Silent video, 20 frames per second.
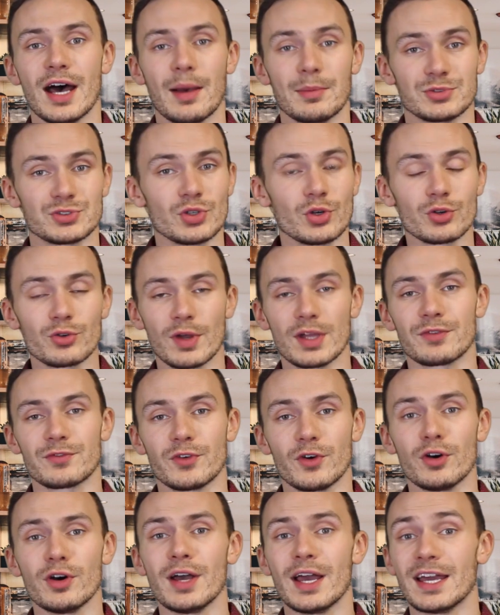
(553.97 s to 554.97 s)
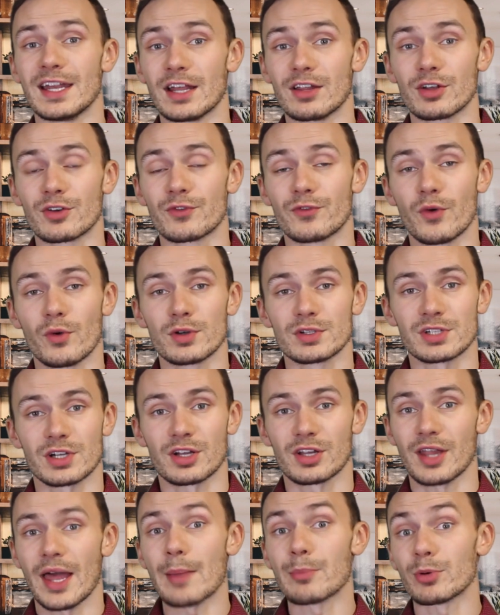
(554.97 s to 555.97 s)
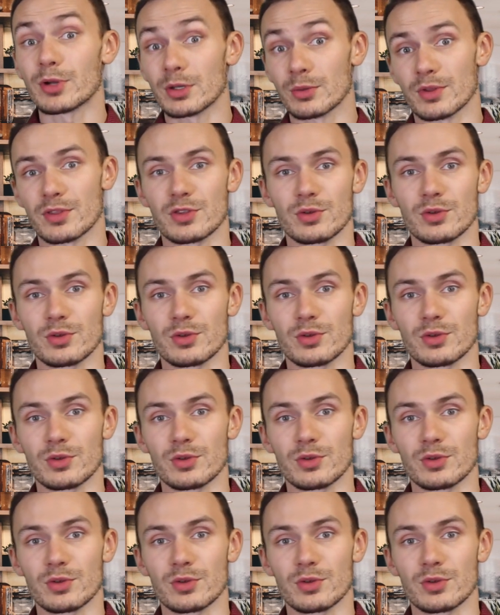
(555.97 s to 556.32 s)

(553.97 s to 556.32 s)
I'm so grateful and I look forward to collaborating